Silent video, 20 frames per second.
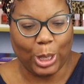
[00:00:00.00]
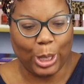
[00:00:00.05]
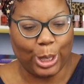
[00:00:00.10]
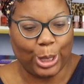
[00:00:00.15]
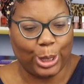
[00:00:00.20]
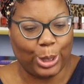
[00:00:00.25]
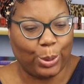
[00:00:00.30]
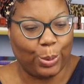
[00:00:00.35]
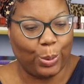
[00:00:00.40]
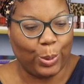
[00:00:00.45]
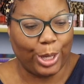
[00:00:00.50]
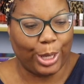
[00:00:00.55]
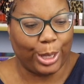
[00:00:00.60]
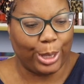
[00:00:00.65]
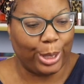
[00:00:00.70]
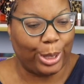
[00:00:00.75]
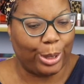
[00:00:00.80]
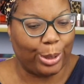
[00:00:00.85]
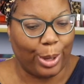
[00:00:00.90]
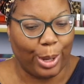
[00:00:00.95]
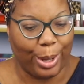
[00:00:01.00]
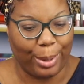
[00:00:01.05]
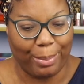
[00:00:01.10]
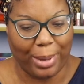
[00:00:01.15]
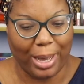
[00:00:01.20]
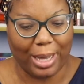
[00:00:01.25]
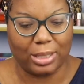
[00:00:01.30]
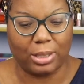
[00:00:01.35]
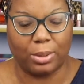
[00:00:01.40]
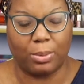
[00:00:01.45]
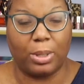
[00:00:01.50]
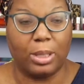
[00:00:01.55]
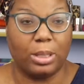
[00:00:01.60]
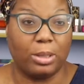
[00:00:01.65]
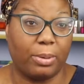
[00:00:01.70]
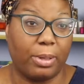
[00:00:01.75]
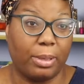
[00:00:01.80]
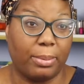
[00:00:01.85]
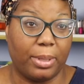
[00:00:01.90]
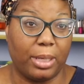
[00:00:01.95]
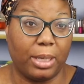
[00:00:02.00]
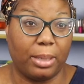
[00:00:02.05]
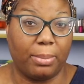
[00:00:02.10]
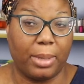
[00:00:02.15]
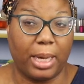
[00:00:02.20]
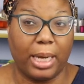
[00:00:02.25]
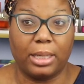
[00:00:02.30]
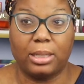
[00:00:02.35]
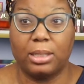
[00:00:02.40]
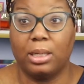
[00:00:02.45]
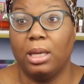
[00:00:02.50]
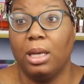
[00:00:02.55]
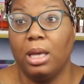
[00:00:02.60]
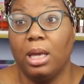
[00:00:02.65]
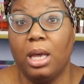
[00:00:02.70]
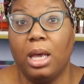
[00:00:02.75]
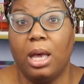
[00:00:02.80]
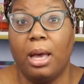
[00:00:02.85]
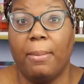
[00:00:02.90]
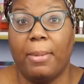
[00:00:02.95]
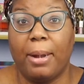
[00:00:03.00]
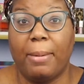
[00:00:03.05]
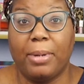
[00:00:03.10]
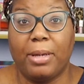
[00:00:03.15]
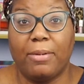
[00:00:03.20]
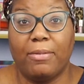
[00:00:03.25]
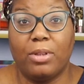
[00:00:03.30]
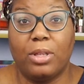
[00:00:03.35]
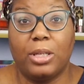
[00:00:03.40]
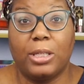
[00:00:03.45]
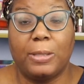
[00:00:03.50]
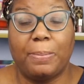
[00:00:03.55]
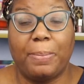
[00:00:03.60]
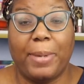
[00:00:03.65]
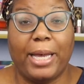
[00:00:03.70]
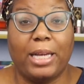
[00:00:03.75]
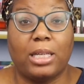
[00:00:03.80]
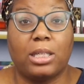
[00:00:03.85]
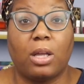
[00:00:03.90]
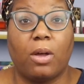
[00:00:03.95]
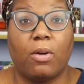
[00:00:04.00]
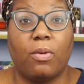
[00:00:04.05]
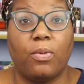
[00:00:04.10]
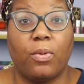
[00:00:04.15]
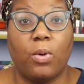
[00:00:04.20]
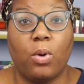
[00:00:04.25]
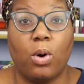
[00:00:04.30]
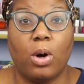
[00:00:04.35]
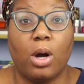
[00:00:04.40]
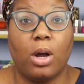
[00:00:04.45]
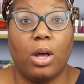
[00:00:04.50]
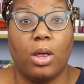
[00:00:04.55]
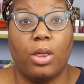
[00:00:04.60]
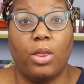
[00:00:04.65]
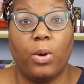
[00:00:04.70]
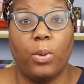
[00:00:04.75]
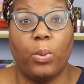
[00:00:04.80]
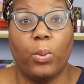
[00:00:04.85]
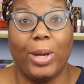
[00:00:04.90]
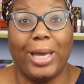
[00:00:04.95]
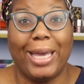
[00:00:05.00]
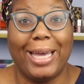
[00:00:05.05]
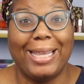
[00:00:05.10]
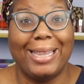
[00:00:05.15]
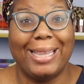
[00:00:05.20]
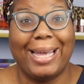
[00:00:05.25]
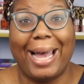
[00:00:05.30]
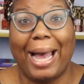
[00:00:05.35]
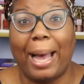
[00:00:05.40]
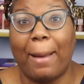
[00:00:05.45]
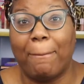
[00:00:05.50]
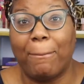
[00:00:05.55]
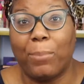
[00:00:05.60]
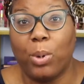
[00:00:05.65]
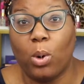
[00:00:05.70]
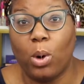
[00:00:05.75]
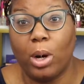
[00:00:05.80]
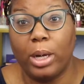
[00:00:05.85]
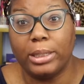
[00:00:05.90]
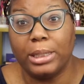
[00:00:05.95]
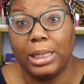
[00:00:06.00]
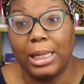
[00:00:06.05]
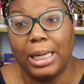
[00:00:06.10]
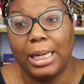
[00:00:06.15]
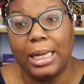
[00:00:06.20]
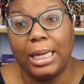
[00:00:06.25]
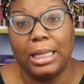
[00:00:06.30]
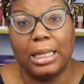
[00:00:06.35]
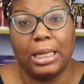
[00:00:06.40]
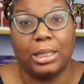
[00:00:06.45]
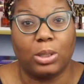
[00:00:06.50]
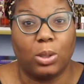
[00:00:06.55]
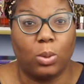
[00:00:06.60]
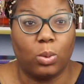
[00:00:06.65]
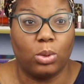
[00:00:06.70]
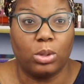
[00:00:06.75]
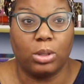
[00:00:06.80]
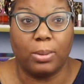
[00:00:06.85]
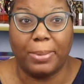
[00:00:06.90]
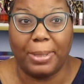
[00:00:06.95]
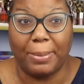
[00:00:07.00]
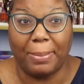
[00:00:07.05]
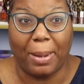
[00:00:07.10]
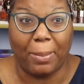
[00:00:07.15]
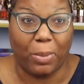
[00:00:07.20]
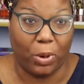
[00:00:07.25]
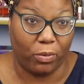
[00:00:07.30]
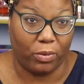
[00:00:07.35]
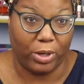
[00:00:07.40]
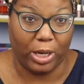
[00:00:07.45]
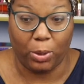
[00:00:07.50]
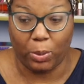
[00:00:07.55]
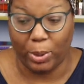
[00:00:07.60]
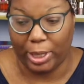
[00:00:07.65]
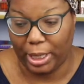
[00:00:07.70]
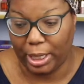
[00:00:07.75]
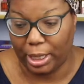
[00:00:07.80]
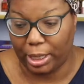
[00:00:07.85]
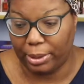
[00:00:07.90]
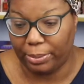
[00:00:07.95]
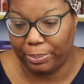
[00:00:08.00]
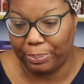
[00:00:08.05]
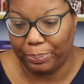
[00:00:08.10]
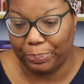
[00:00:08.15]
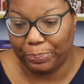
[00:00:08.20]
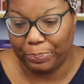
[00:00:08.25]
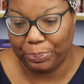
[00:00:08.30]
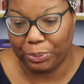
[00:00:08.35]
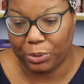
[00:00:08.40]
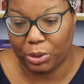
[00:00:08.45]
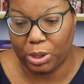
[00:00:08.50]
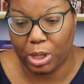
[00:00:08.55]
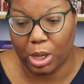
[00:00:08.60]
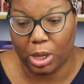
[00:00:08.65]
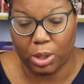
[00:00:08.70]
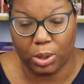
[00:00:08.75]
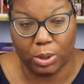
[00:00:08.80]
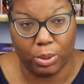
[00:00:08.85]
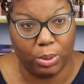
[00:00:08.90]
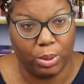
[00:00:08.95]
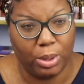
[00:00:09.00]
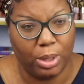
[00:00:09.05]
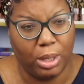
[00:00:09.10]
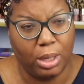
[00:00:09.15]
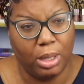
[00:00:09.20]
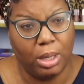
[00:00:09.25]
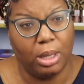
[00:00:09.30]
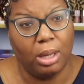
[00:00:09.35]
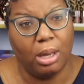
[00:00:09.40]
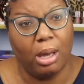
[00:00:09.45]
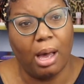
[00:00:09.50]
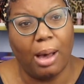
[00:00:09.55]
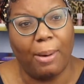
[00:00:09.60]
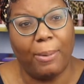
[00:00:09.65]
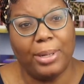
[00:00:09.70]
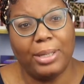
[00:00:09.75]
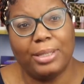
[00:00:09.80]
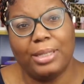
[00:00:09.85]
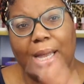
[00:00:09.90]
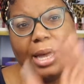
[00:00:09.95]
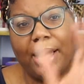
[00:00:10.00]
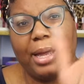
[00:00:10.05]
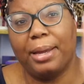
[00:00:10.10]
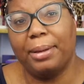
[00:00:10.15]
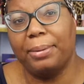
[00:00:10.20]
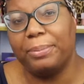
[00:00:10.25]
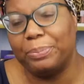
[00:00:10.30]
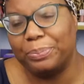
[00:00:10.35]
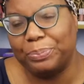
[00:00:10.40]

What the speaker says: a quick little unboxing. Well, it's already been unboxed, but I'm gonna give you the specs for the wig that I bought that's going to be my birthday wig. So I want to say